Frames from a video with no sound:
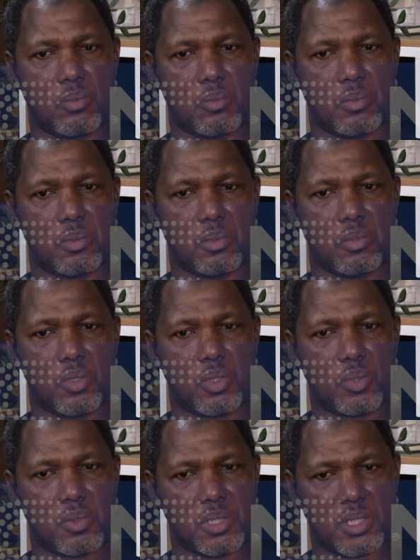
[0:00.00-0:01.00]
we will
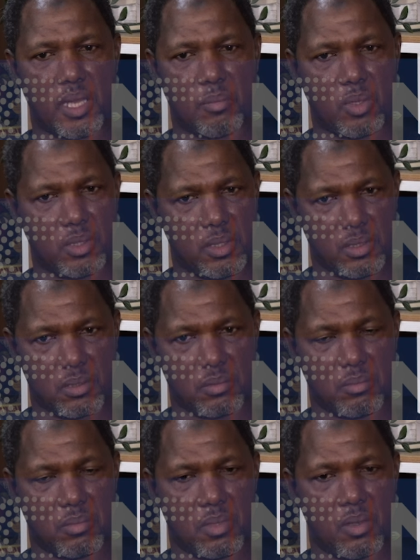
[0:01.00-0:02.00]
not waste time on this,
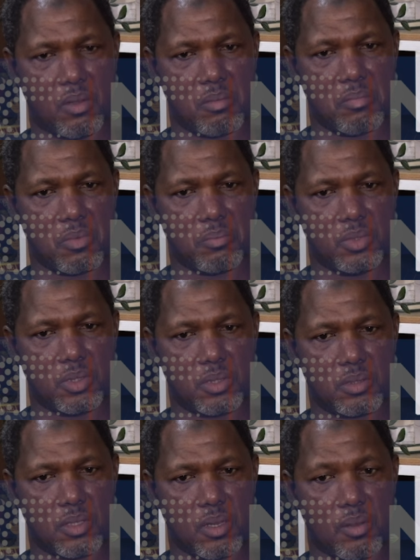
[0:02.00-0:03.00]
but
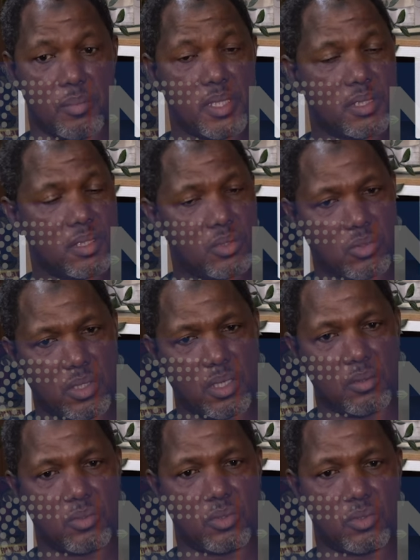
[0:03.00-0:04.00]
just our message to
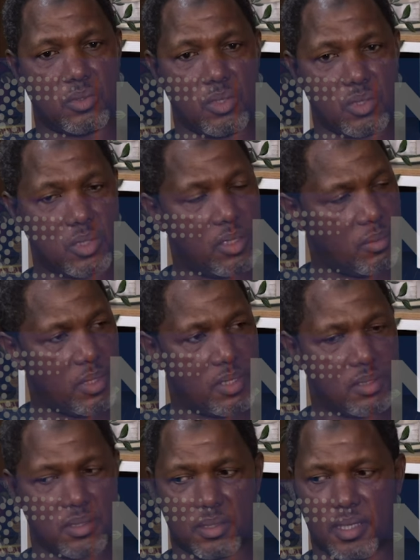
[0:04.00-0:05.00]
them, to those
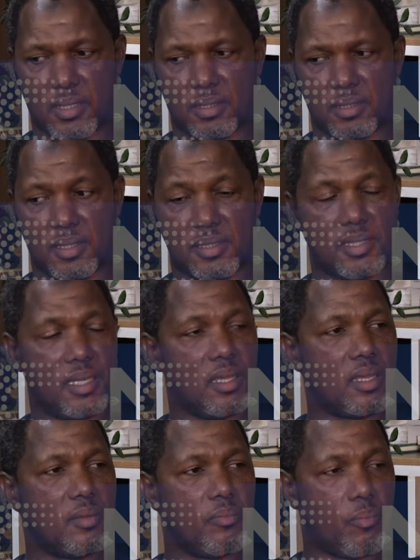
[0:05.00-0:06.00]
governors, is that it's
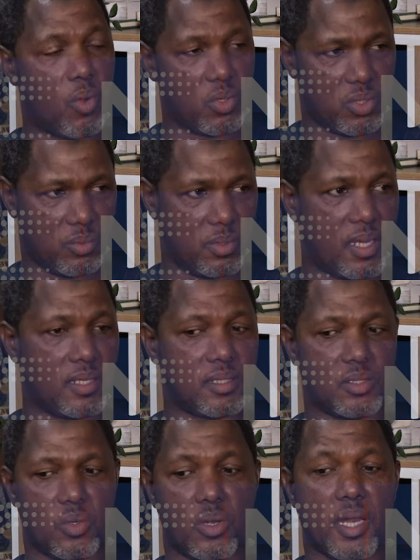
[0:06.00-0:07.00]
impossible and
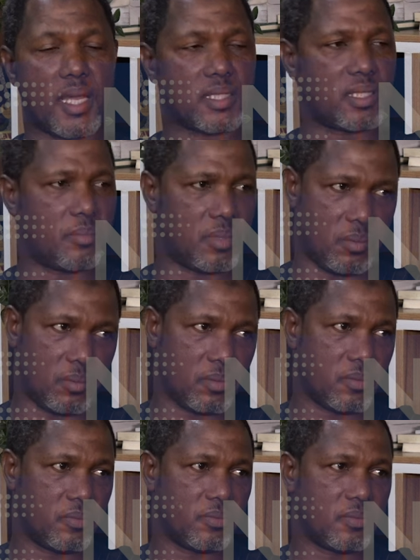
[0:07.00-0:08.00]
it's unacceptable.
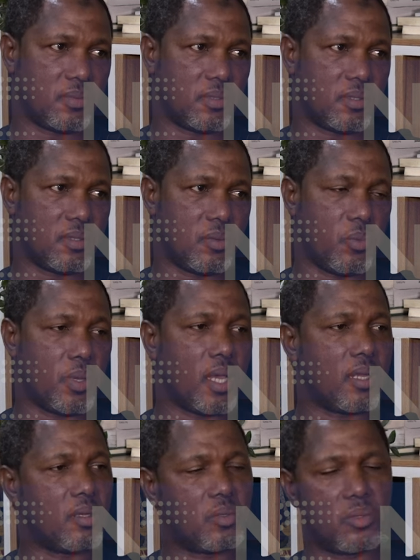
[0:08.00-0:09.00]
We
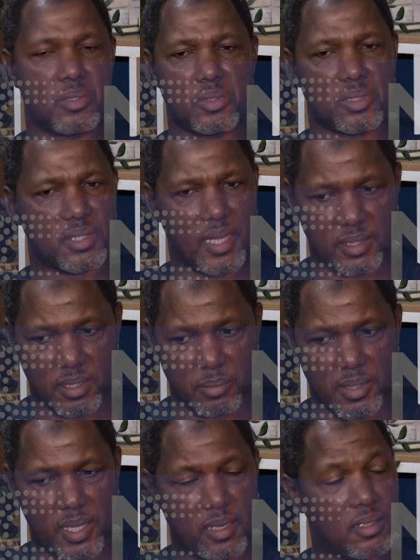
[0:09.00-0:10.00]
are not going to
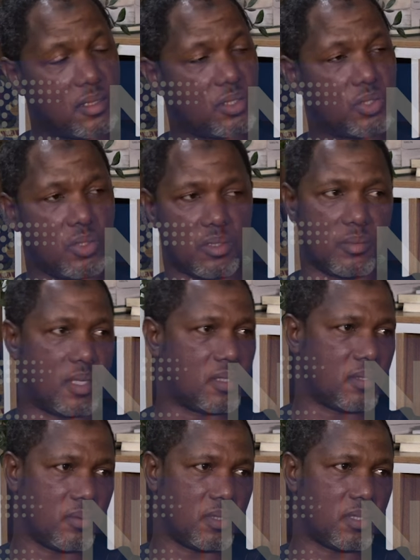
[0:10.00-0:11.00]
accept anything short of that
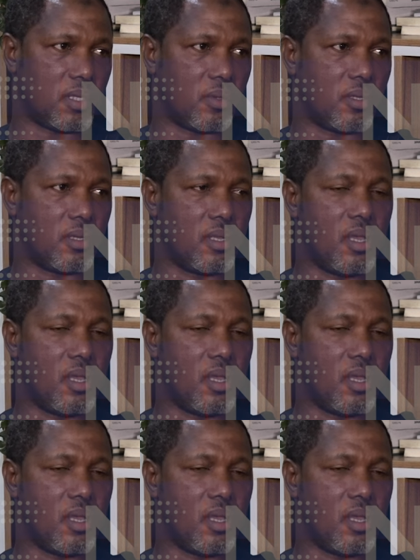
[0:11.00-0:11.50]
70,000.